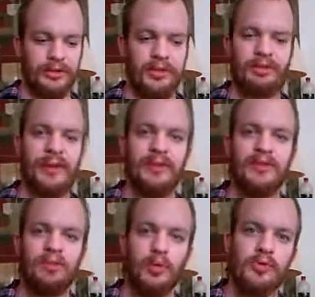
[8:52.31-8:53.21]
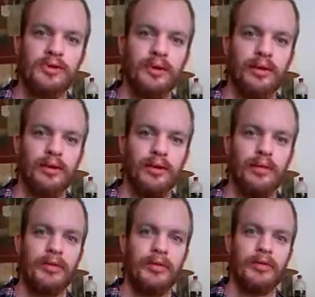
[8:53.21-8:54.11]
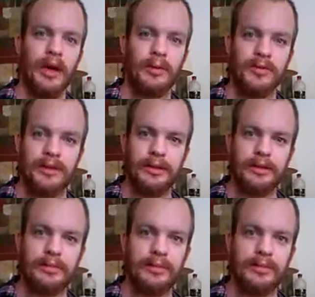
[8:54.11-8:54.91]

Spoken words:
a bit bruisey on the outside.